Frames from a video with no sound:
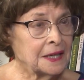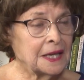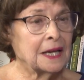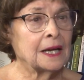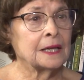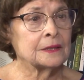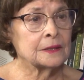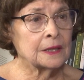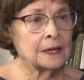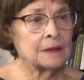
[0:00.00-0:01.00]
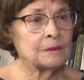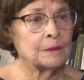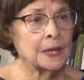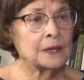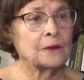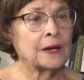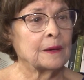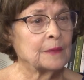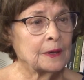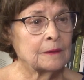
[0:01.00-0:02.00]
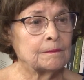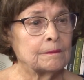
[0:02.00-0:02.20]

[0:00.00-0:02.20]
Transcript: And my grandma,